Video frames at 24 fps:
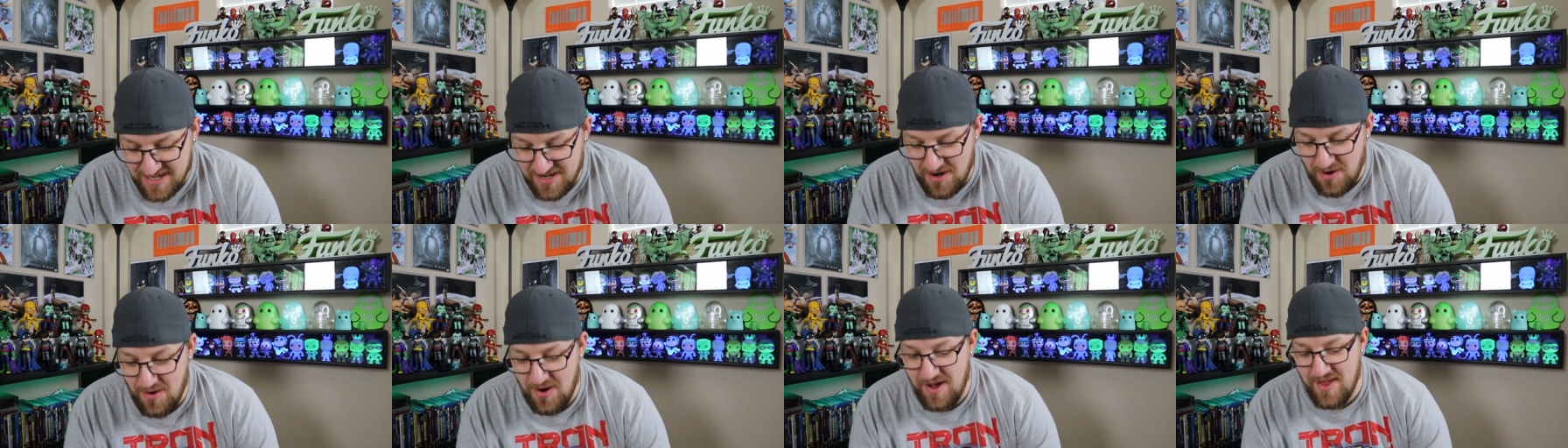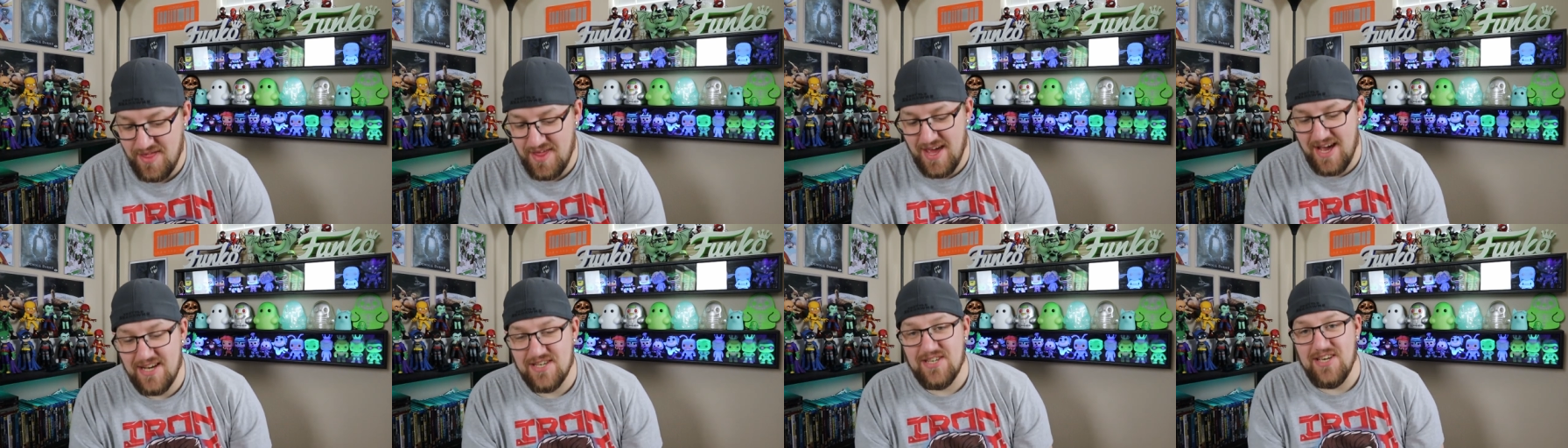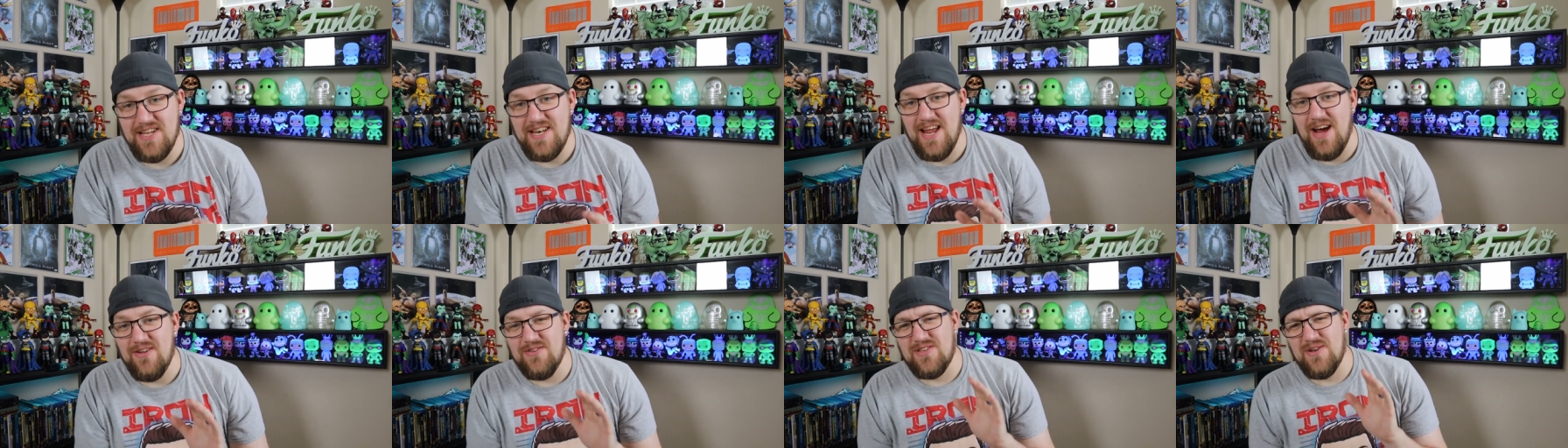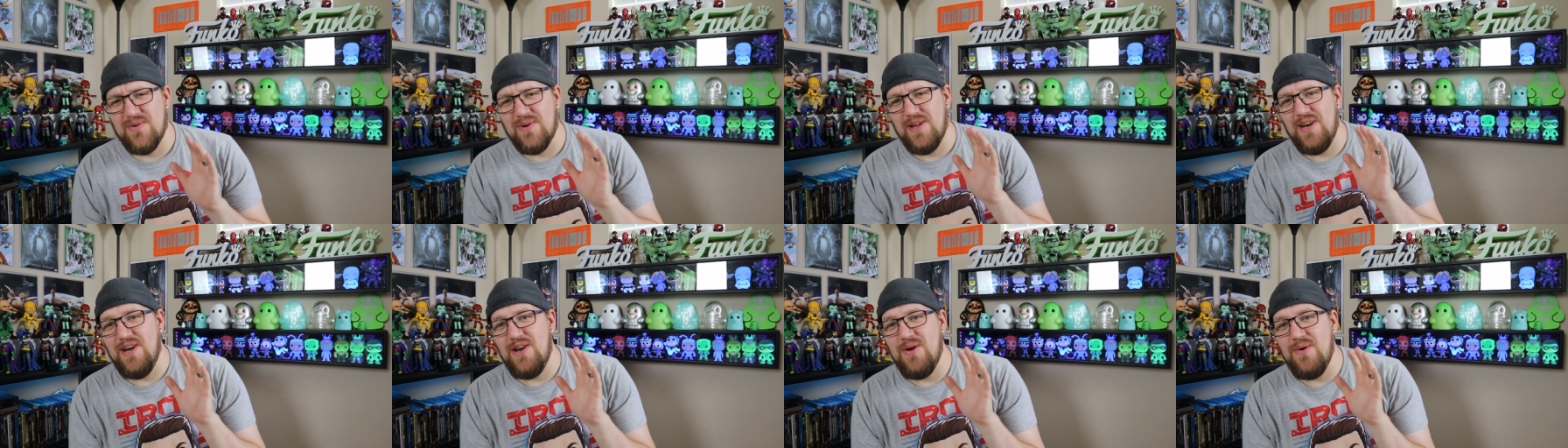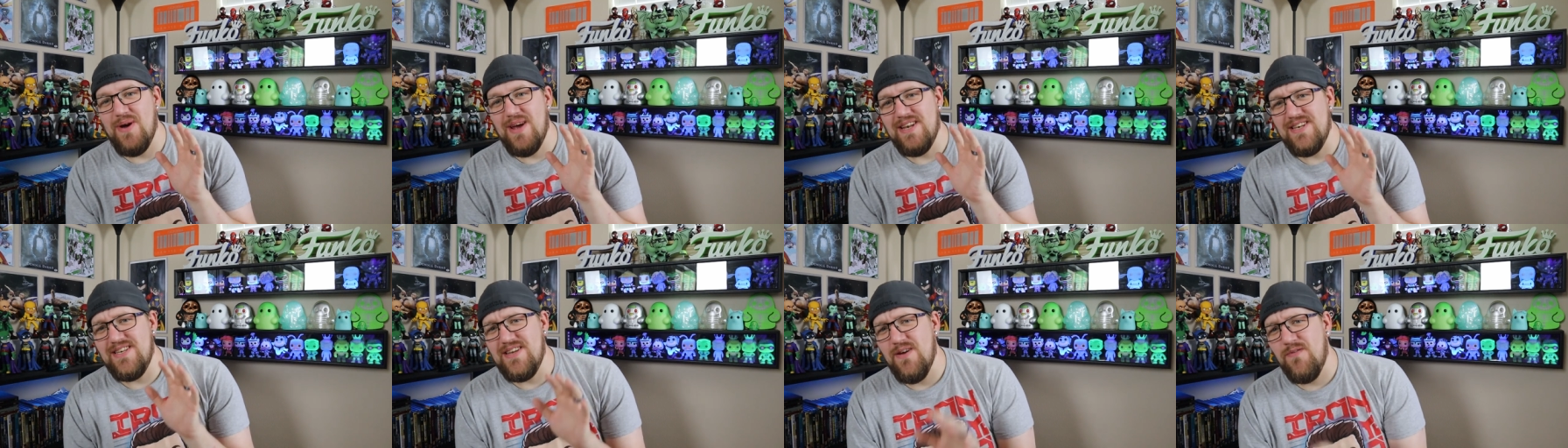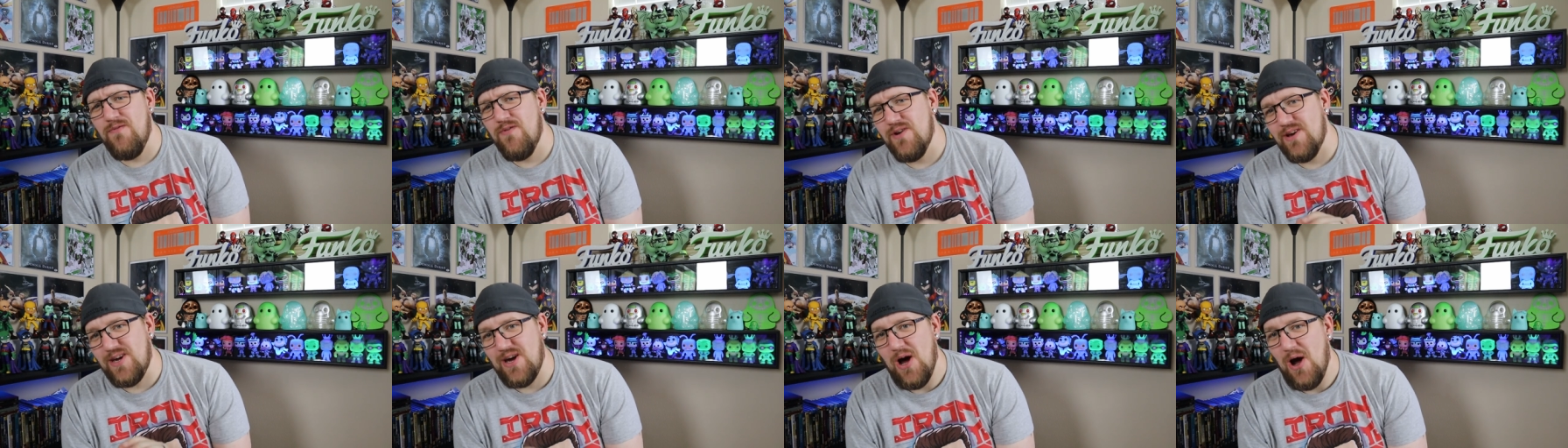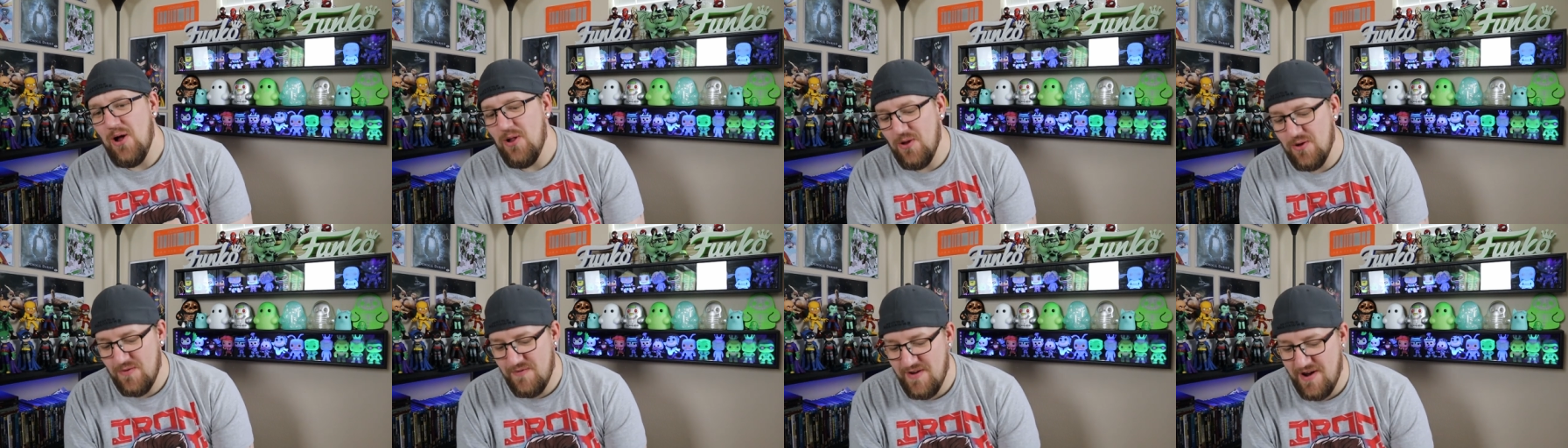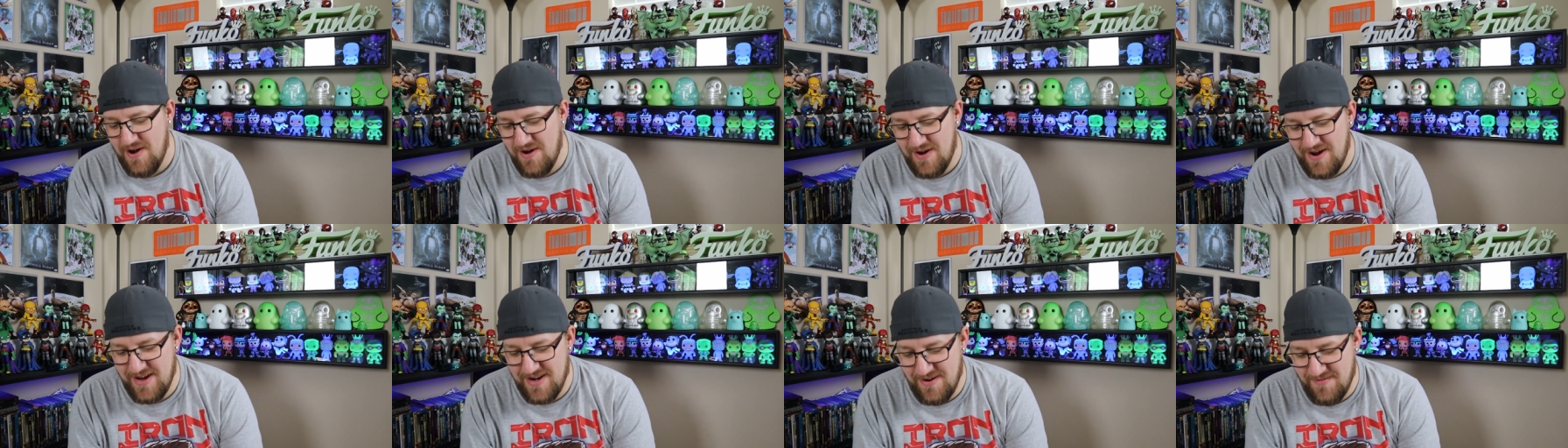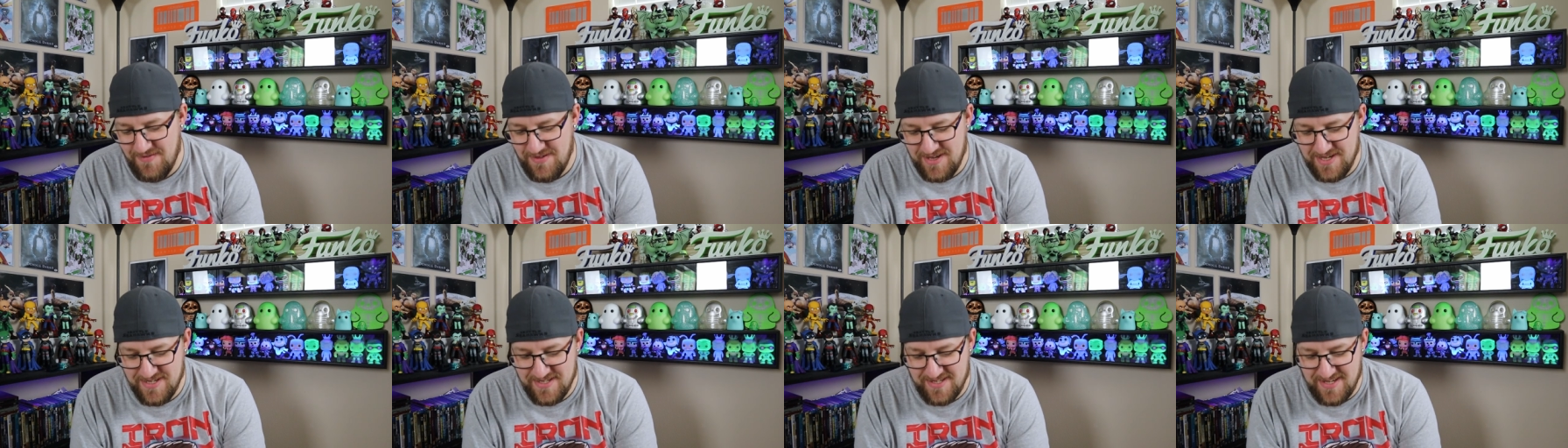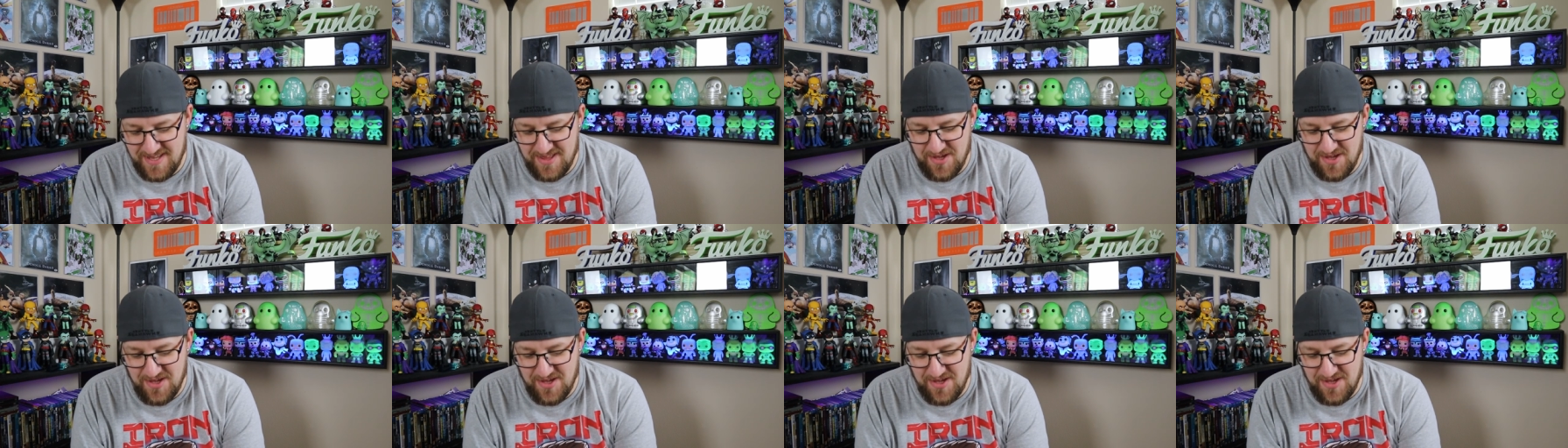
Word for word: you know what? They actually announced they were going to do a different color variant of this,